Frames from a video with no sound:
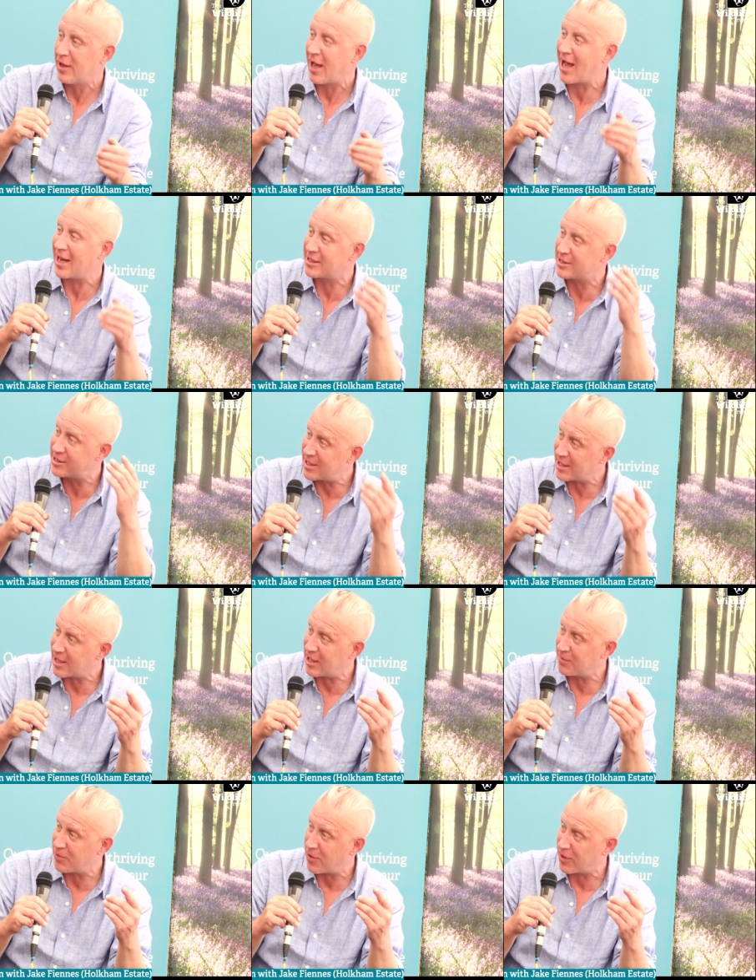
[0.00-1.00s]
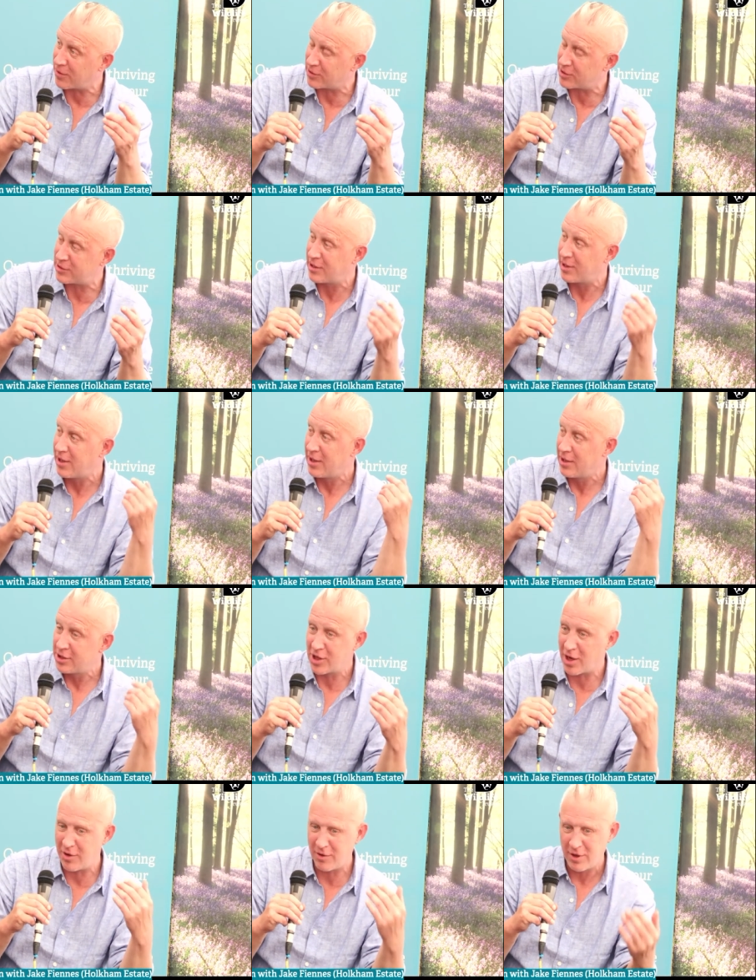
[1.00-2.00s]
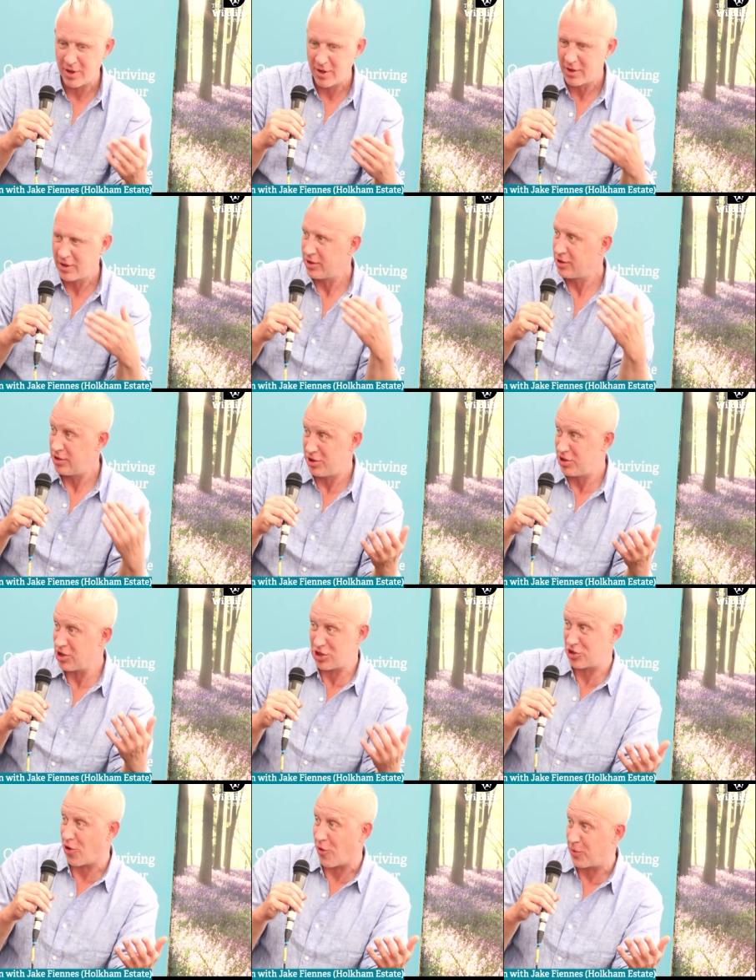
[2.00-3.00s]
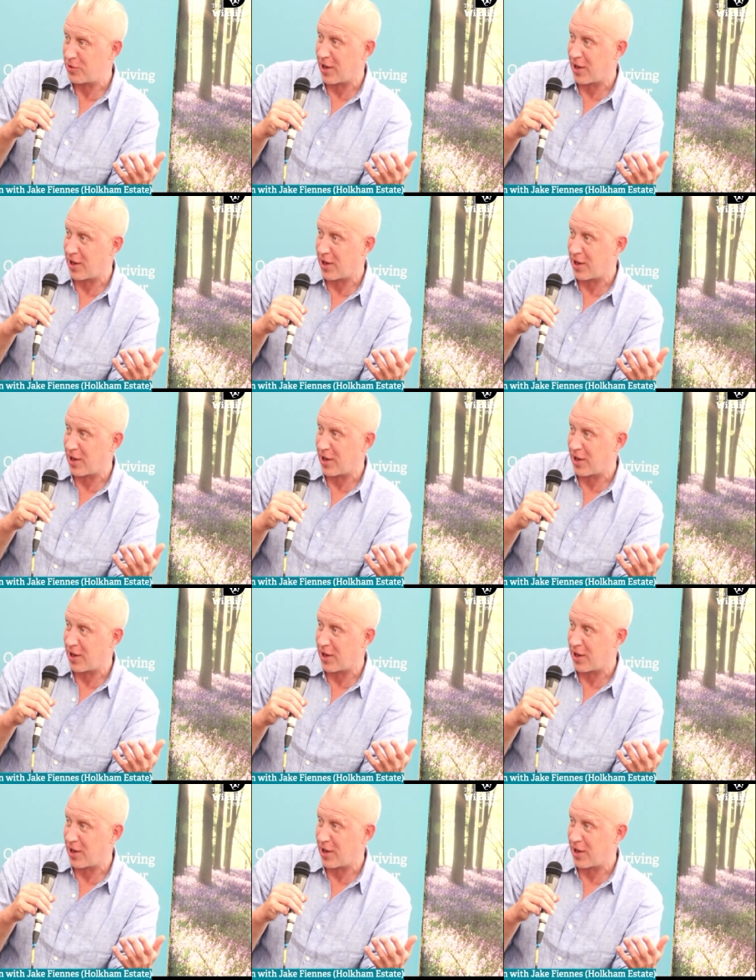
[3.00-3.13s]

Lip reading: as singing posts. So you just stop